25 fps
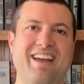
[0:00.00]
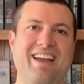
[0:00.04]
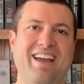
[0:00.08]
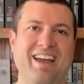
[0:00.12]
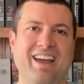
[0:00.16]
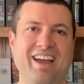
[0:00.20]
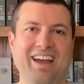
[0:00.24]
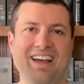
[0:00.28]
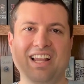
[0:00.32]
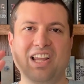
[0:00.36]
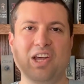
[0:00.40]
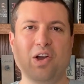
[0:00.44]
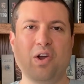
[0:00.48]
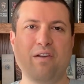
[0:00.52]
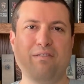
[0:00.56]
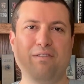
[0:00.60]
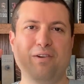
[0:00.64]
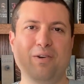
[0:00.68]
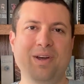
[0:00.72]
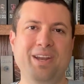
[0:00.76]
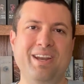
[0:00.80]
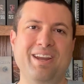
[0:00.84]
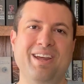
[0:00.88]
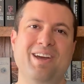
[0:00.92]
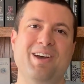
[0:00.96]
Hello
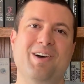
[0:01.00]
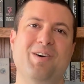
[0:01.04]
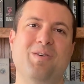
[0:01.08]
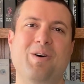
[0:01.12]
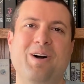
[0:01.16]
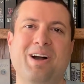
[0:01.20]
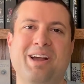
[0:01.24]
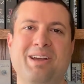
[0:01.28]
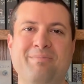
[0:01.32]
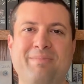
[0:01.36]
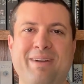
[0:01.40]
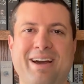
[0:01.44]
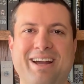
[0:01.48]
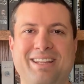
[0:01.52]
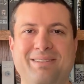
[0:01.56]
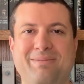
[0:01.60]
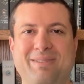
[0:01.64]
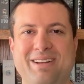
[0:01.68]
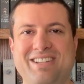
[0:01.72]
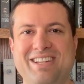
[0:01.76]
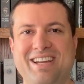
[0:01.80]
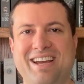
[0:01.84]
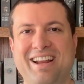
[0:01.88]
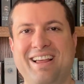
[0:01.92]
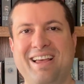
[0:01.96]
everyone, welcome back to my
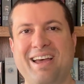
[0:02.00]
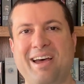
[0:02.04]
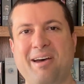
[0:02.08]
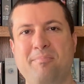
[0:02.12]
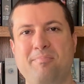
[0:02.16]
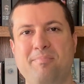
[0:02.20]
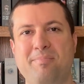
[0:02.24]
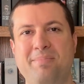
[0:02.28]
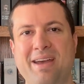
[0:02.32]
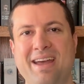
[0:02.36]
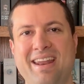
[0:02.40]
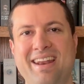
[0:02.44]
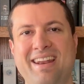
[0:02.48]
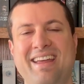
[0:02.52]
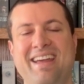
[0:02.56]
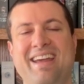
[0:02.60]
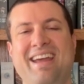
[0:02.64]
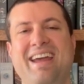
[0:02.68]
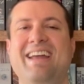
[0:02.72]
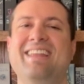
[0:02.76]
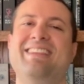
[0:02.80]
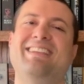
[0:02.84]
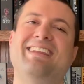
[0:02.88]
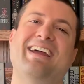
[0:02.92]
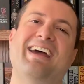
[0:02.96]
channel. I'm Ben,
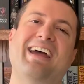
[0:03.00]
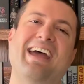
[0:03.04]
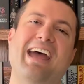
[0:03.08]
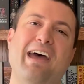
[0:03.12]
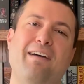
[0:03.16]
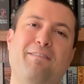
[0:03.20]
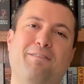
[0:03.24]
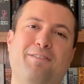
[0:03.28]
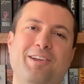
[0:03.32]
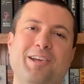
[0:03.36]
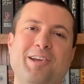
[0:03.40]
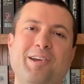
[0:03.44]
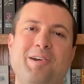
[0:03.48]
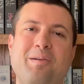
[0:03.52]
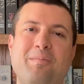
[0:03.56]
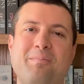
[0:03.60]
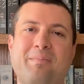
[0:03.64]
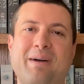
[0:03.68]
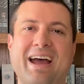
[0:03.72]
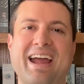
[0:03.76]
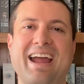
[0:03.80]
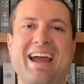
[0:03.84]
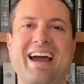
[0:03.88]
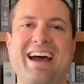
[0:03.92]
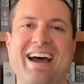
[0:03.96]
and today I have for you
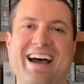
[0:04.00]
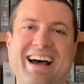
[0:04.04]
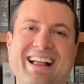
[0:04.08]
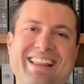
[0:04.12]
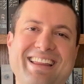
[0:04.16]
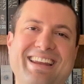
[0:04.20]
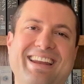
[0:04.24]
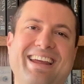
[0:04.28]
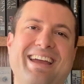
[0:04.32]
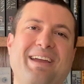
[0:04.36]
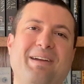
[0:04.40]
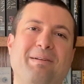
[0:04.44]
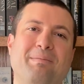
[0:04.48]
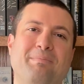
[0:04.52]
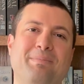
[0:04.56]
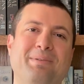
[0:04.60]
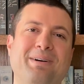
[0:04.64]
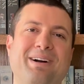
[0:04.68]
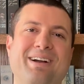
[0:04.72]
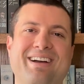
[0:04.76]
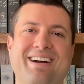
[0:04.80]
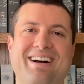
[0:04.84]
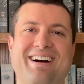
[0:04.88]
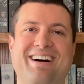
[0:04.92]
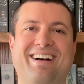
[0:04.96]
my holiday
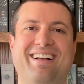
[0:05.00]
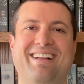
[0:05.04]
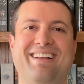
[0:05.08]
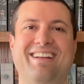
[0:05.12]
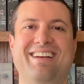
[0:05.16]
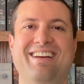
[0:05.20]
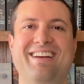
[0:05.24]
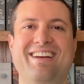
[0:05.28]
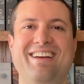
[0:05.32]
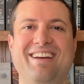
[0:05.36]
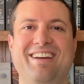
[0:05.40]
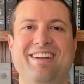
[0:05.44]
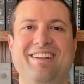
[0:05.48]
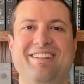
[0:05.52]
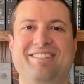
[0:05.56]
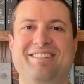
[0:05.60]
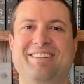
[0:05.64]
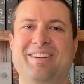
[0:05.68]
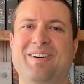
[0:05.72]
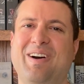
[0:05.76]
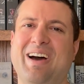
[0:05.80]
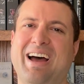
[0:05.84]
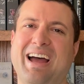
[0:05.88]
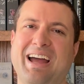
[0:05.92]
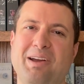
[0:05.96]
book haul. So
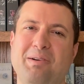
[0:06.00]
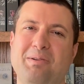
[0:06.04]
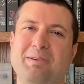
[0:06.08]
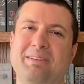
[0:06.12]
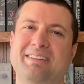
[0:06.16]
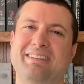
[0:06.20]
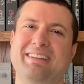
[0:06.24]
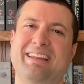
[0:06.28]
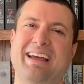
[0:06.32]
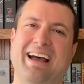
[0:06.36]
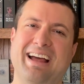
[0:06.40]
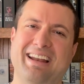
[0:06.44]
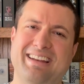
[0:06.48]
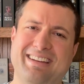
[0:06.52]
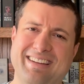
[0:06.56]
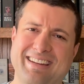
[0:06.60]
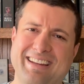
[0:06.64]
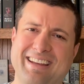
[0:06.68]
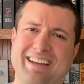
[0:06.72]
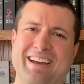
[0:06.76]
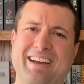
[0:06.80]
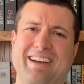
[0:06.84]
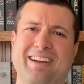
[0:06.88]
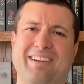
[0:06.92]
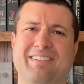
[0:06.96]
I was not
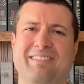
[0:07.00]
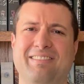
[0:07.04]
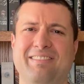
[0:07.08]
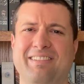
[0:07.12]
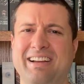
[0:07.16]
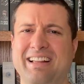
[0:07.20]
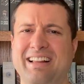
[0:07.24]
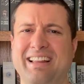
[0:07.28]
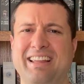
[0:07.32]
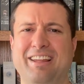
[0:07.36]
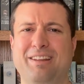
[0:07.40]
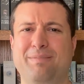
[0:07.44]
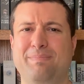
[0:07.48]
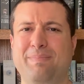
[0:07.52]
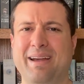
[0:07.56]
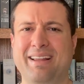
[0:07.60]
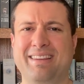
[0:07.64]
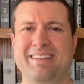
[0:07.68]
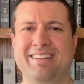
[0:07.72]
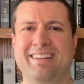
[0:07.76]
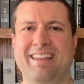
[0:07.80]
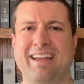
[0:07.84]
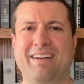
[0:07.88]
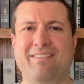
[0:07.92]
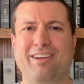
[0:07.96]
really
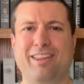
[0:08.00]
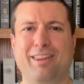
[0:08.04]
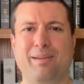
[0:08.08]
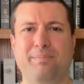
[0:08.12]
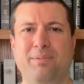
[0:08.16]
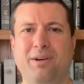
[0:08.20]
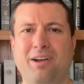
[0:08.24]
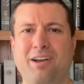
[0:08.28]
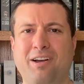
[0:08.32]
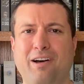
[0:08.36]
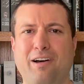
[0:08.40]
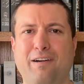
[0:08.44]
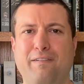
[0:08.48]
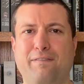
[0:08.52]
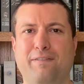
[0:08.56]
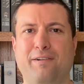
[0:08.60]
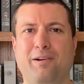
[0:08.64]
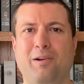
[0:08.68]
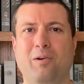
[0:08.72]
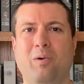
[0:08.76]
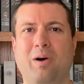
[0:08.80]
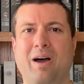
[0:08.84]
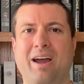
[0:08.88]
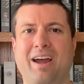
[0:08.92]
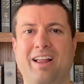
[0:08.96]
expecting to have another book haul for a
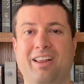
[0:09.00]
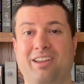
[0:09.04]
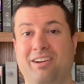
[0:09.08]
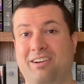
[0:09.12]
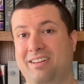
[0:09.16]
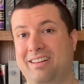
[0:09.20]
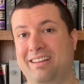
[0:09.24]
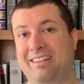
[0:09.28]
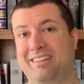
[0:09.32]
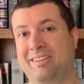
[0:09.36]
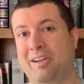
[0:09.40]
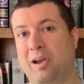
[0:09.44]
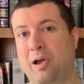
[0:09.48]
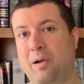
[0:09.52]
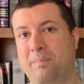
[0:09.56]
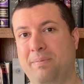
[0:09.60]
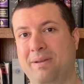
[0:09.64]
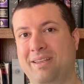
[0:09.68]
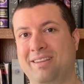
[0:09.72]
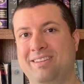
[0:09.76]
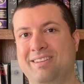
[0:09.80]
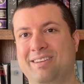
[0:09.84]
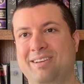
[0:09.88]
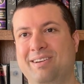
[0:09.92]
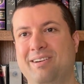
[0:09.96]
while, or at least hoping
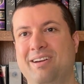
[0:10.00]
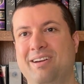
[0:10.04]
to,